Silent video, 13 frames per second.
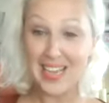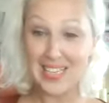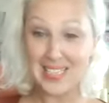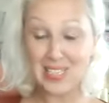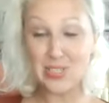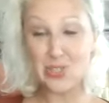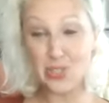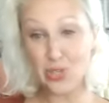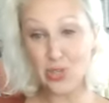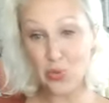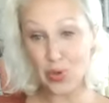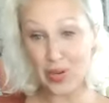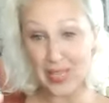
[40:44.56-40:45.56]
It's to
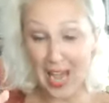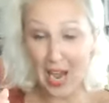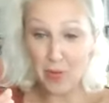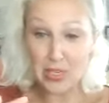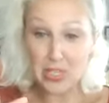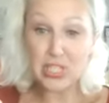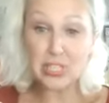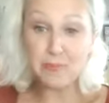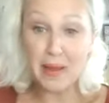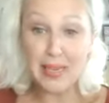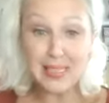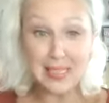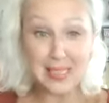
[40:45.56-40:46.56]
do with how much
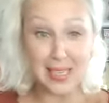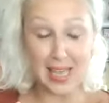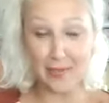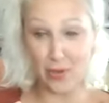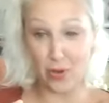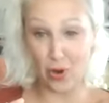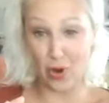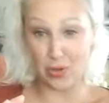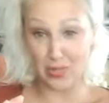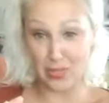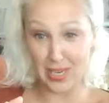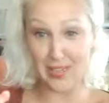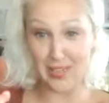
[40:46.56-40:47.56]
space that they've
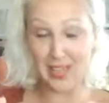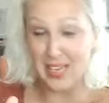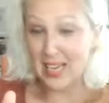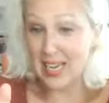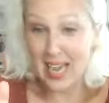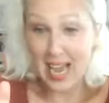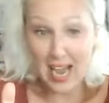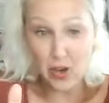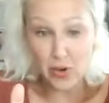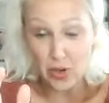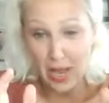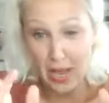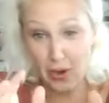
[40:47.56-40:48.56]
got and
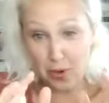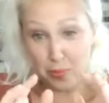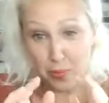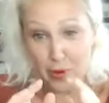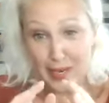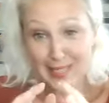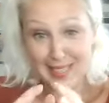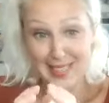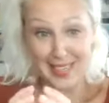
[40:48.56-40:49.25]
how compressed